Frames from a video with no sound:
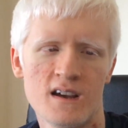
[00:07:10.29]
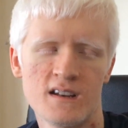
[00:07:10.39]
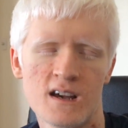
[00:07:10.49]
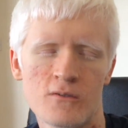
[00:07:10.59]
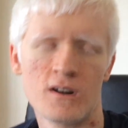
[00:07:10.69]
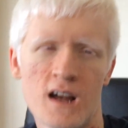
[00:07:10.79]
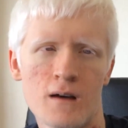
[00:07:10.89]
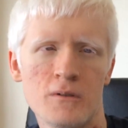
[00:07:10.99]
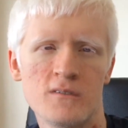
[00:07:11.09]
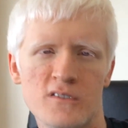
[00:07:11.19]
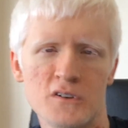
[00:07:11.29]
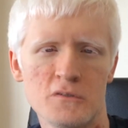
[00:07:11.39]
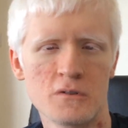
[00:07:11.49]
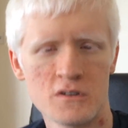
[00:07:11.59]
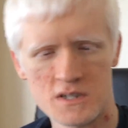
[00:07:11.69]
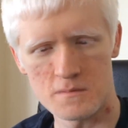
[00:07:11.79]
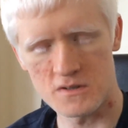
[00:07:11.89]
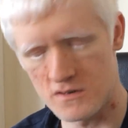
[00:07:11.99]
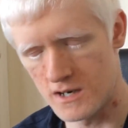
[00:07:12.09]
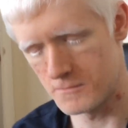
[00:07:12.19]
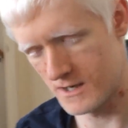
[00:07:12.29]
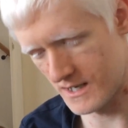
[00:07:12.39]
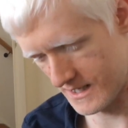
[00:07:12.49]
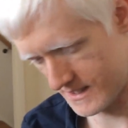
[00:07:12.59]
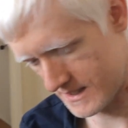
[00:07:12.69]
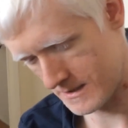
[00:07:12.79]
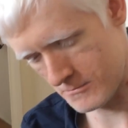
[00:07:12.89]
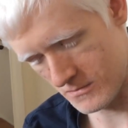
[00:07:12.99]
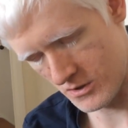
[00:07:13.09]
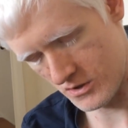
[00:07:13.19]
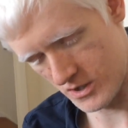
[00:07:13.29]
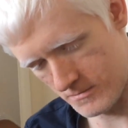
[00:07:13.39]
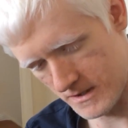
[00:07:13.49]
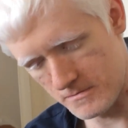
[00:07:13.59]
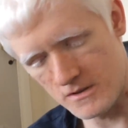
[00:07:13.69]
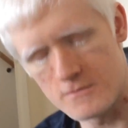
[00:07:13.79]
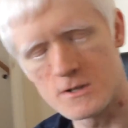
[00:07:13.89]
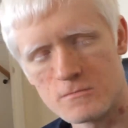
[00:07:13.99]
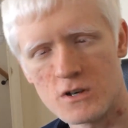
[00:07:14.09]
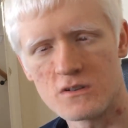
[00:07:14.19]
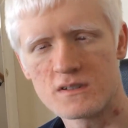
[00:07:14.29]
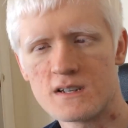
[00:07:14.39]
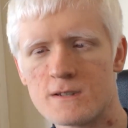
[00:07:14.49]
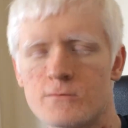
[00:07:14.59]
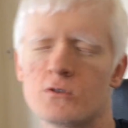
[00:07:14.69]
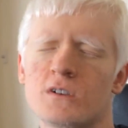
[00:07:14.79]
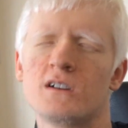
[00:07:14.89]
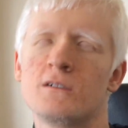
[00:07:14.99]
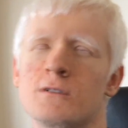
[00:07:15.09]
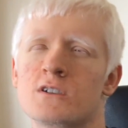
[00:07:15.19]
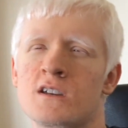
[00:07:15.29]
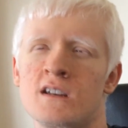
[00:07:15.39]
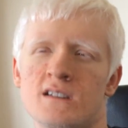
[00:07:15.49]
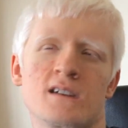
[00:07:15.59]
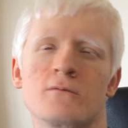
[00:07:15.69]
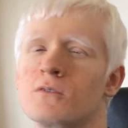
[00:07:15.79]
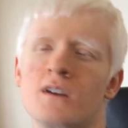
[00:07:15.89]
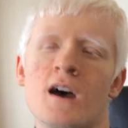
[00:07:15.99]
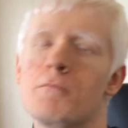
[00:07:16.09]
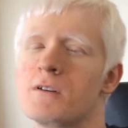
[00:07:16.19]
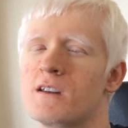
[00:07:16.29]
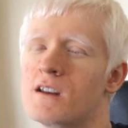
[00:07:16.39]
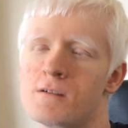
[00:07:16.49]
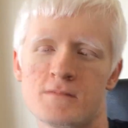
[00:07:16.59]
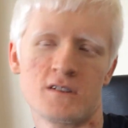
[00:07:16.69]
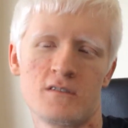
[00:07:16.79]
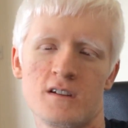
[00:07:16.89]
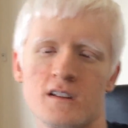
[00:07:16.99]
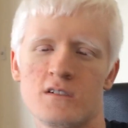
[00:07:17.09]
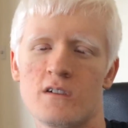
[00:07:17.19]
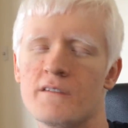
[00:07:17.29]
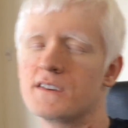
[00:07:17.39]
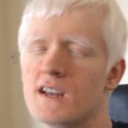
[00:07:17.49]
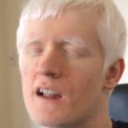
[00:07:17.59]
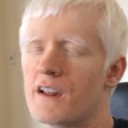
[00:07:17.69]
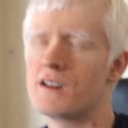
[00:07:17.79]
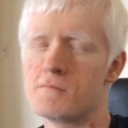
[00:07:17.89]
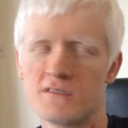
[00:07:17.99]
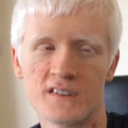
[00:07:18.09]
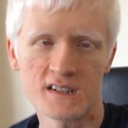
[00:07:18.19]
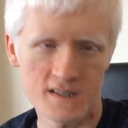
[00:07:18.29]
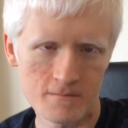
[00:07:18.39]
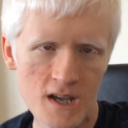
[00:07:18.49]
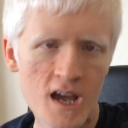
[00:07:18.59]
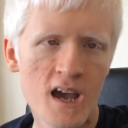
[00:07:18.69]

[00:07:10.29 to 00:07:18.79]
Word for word: And that will happen for you when you subscribe, unless the sub YouTube subscription box is broken, in which case that won't happen and I'm sorry and you'll have to yell at them to fix it.